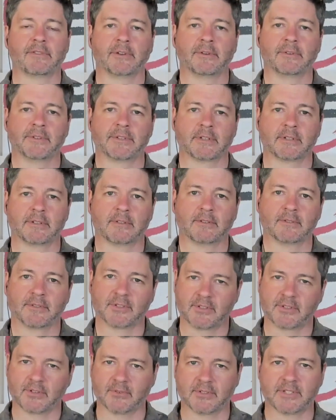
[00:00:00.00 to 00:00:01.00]
There's a there's a
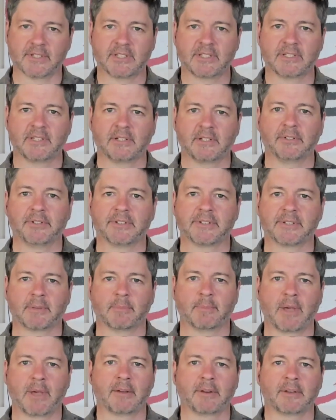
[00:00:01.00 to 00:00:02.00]
certain stillness
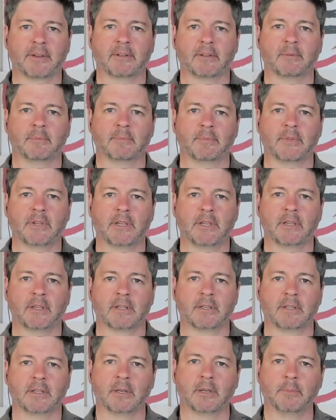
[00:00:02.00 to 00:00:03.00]
about him
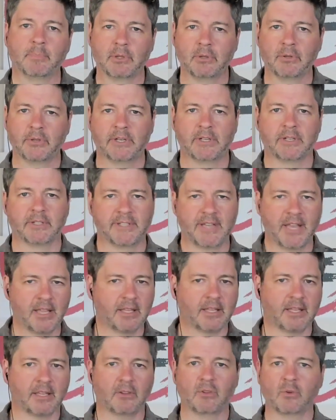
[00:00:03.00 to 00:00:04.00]
and an ability to
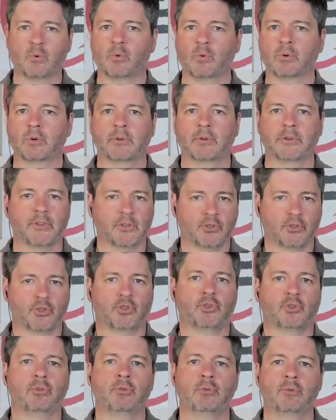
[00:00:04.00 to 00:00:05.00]
take in the world and then
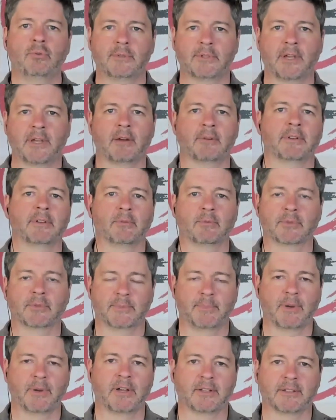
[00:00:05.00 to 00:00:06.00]
choose how he
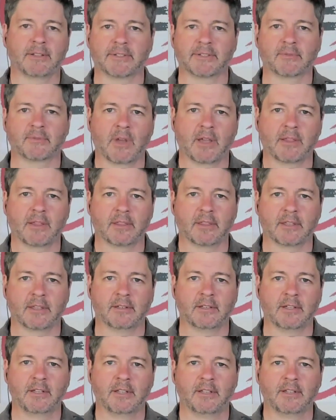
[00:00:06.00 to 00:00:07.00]
responds rather than
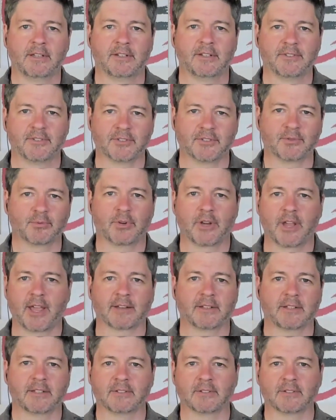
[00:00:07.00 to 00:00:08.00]
just
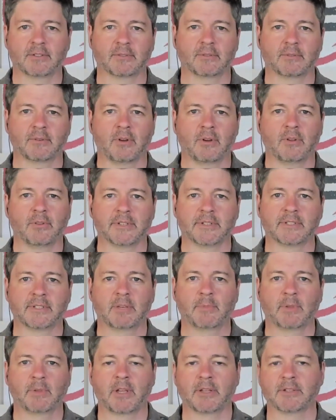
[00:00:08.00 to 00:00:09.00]
reacting to all these stimuli.